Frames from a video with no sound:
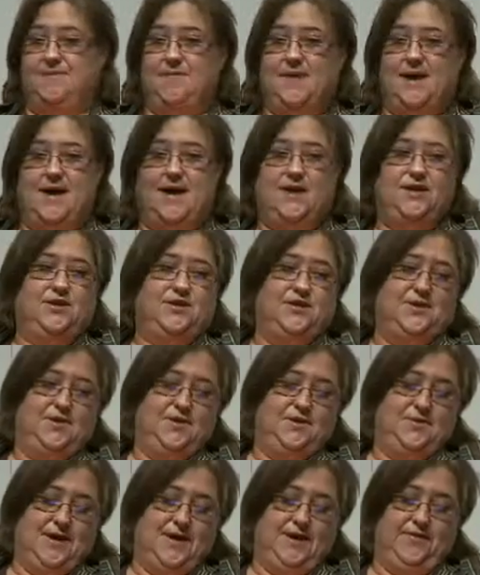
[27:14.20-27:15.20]
I don't
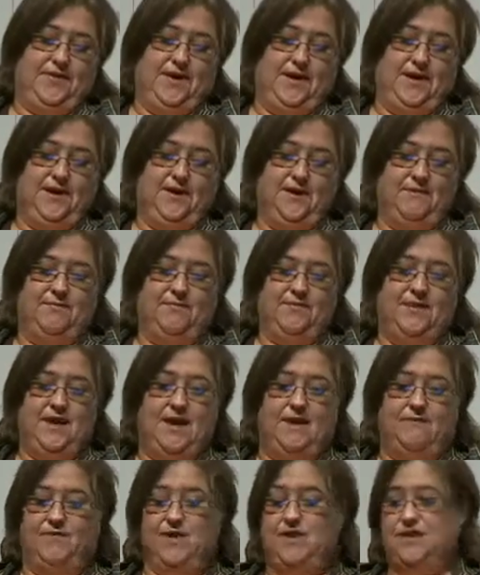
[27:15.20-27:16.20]
know, I think
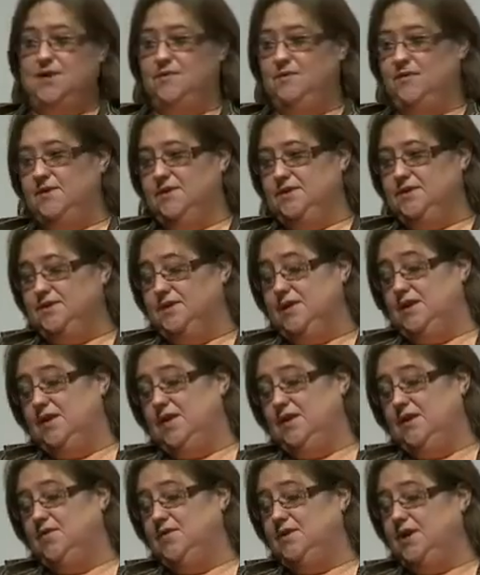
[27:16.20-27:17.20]
TMVW is certainly
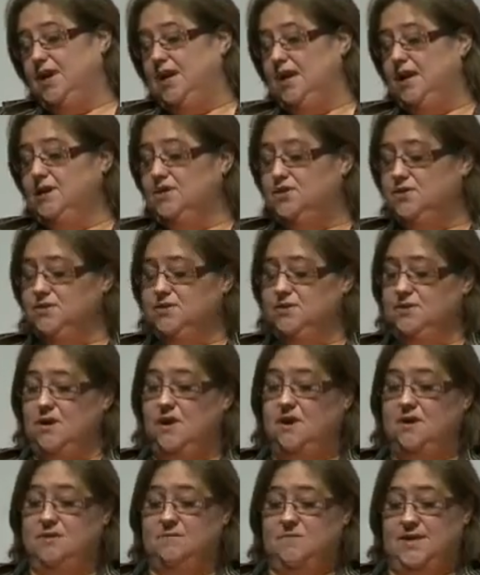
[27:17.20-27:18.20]
looking into
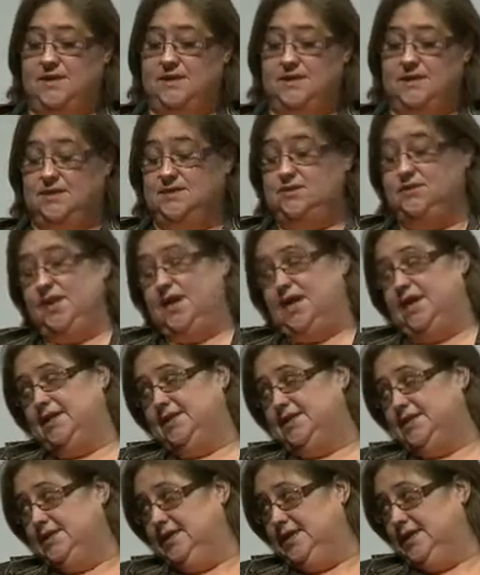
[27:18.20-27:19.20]
augmented
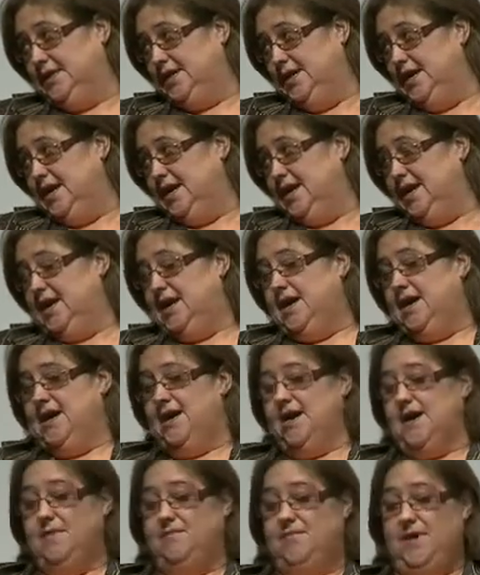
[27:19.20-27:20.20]
reality
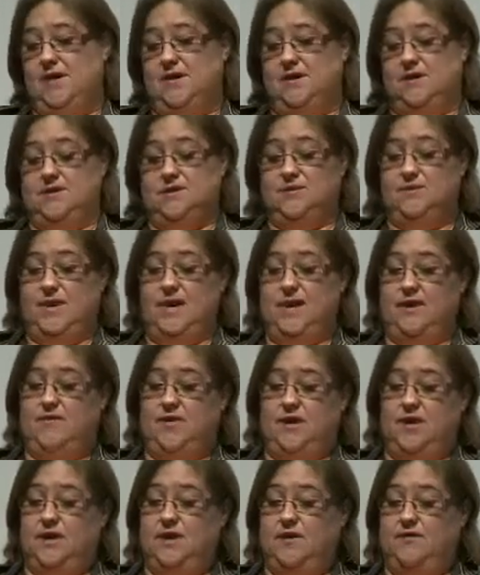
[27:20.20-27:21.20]
because we have a
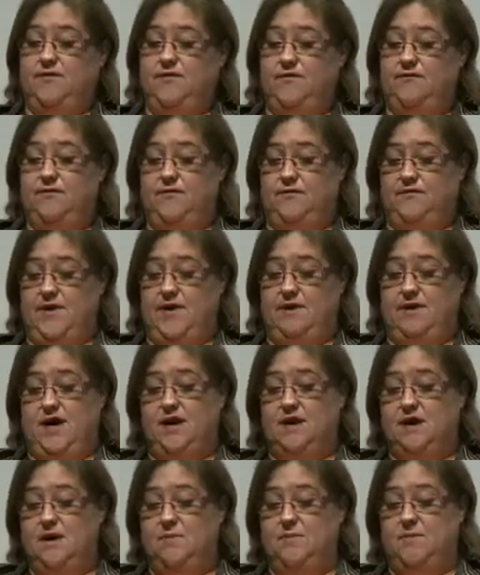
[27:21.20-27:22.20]
lot of very
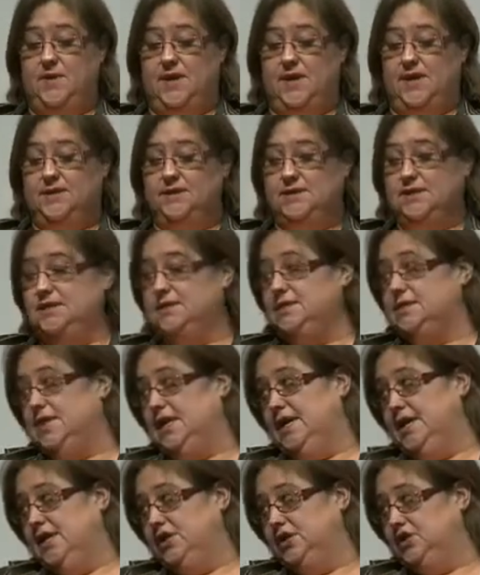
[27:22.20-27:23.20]
complex
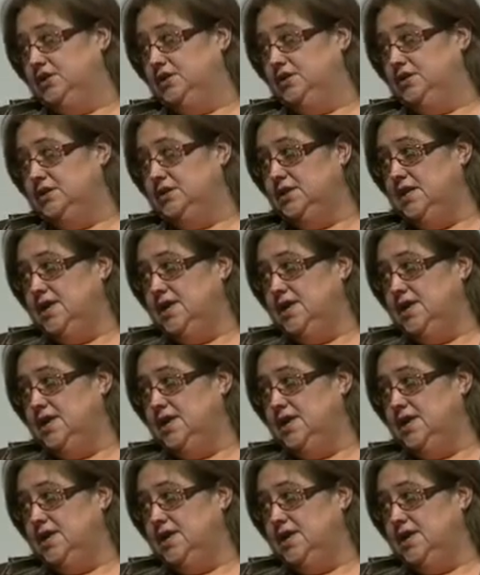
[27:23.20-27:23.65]
installations